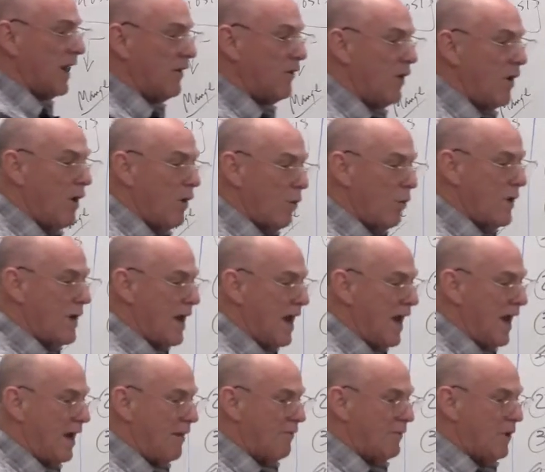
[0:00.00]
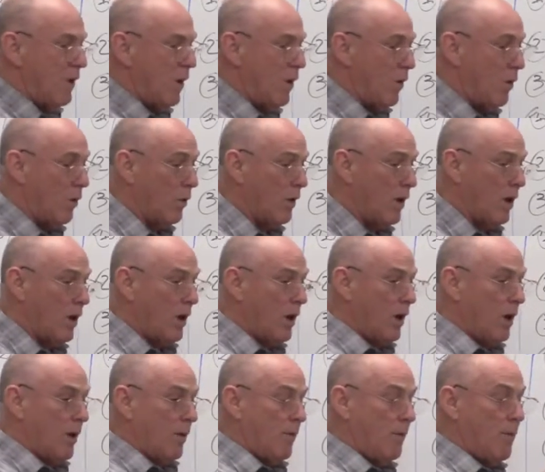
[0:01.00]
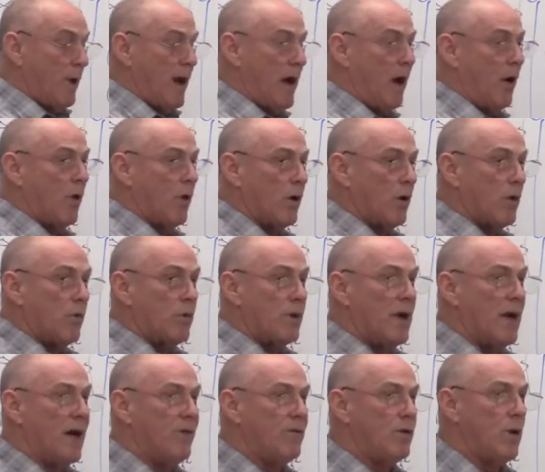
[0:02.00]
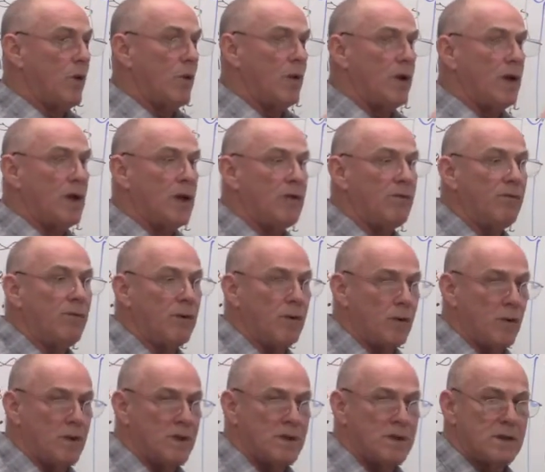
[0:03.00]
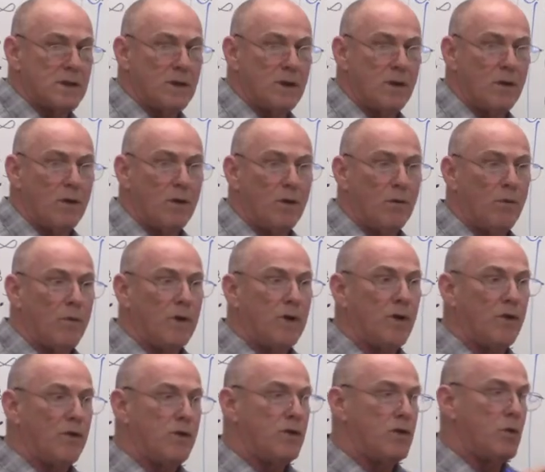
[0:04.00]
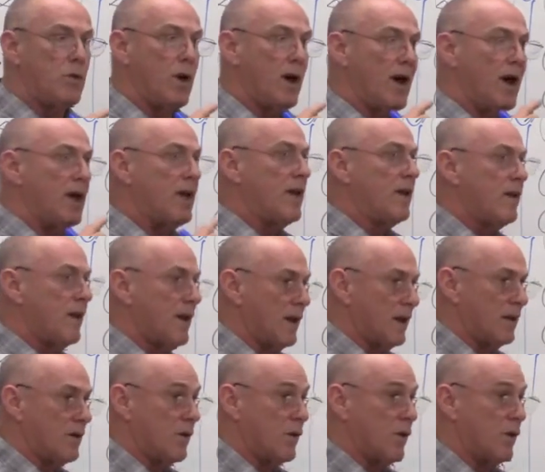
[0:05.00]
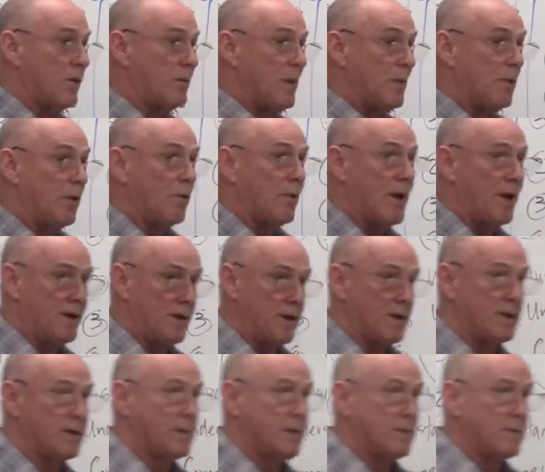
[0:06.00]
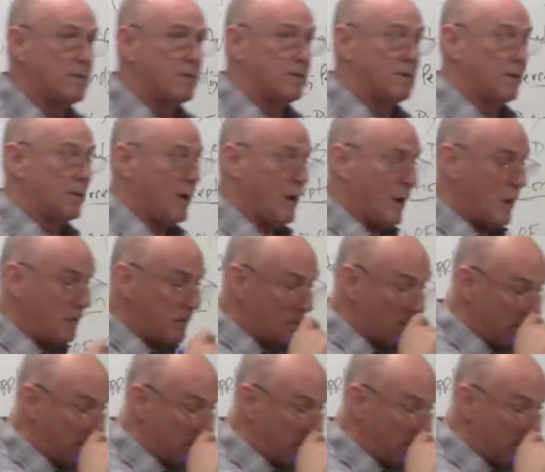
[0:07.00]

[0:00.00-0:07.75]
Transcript: life, we have no power, we have no influence. We don't do anything to those people around us. Okay?